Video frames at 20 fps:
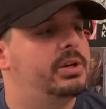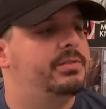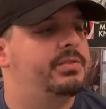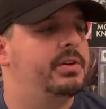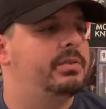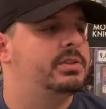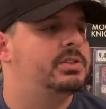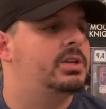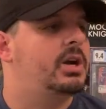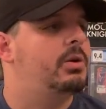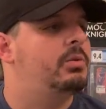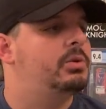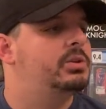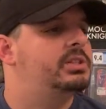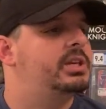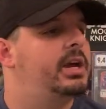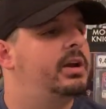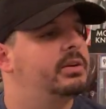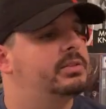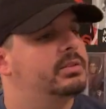your favorite Star
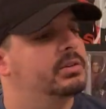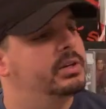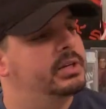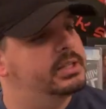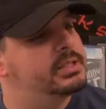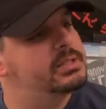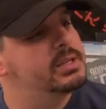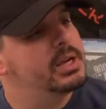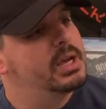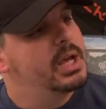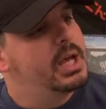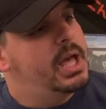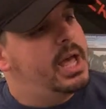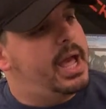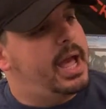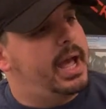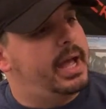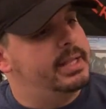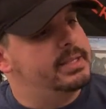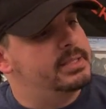Wars character is,
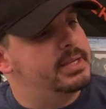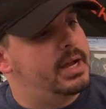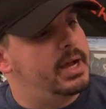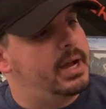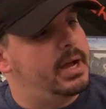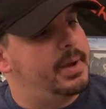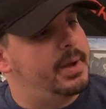and